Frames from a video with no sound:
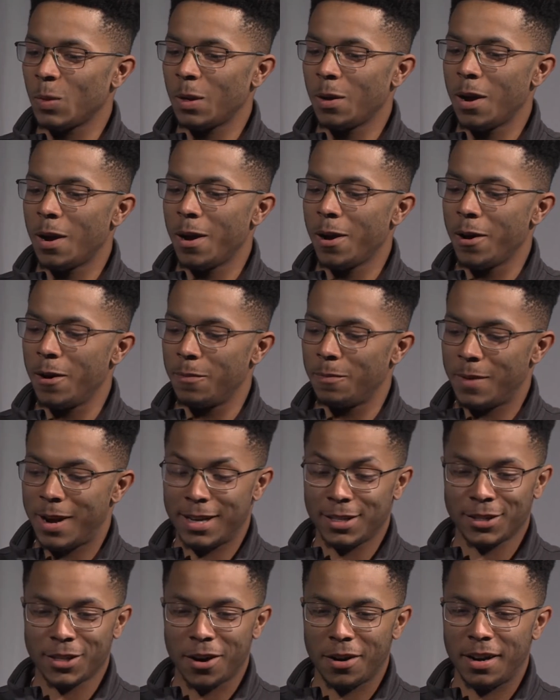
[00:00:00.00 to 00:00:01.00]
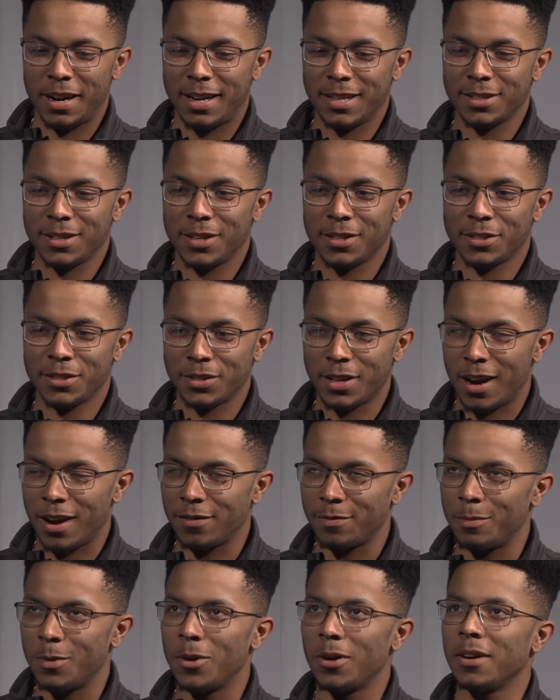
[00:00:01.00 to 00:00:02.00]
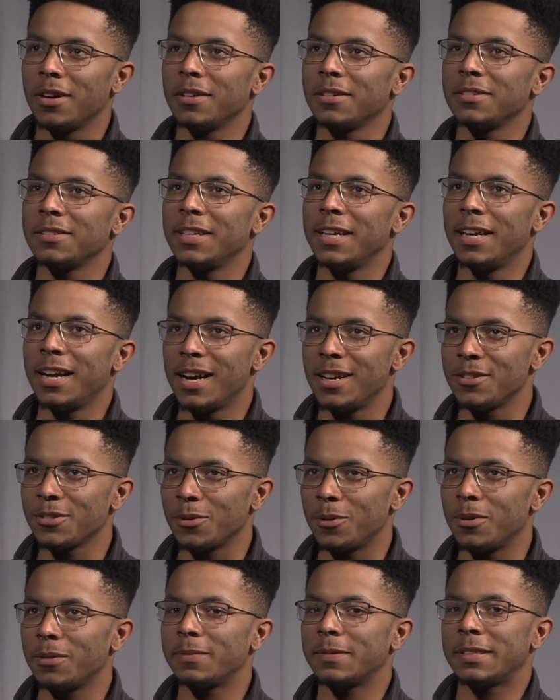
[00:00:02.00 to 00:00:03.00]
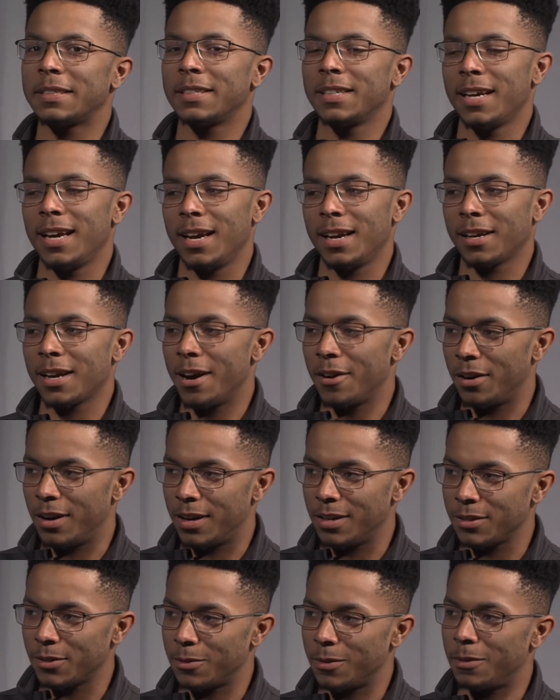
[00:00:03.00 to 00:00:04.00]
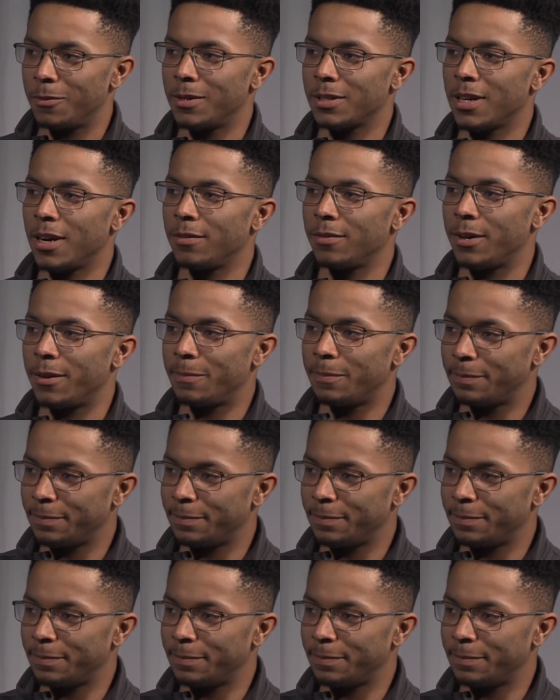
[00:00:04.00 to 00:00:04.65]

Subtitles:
I started as a sophomore in high school at Conard High School in West Hartford.